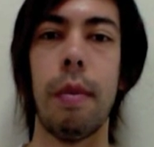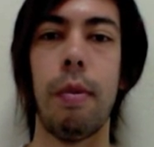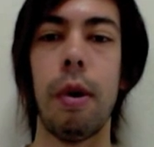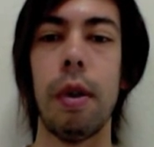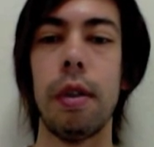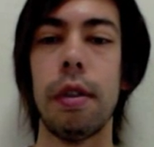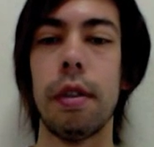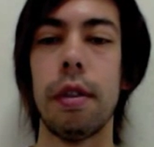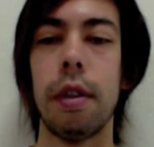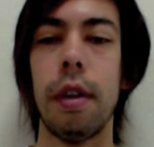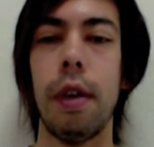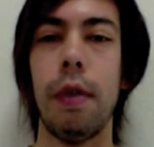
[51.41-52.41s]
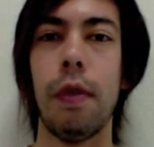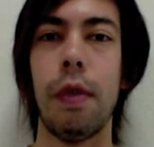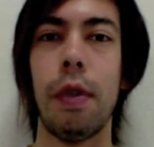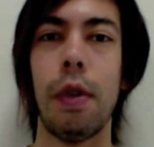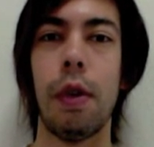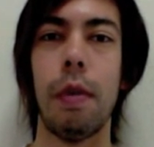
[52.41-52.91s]
even though I'm not getting
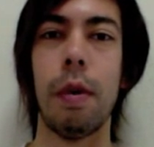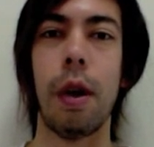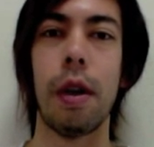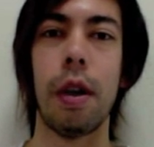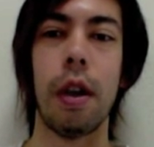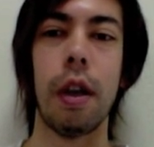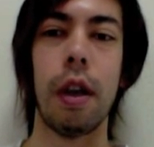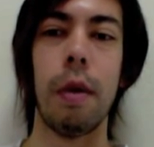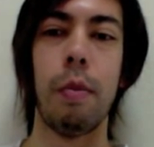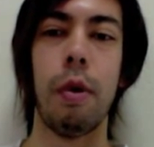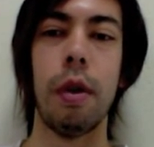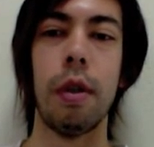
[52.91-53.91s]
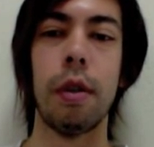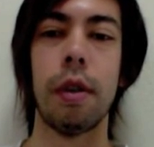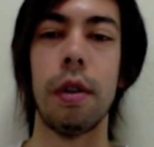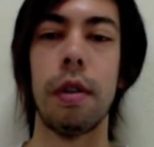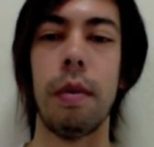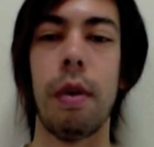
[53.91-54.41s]
any points because I'm not a big
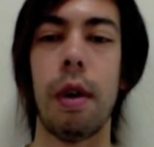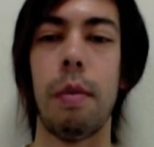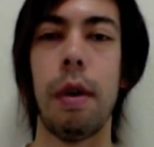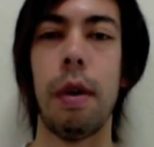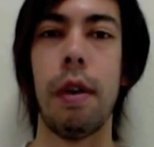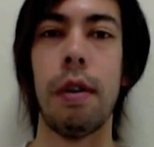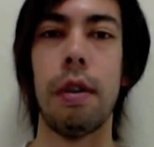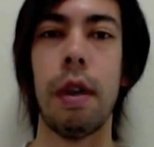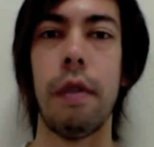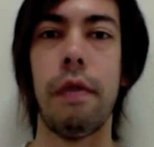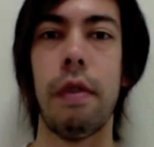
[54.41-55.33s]
Stanford student.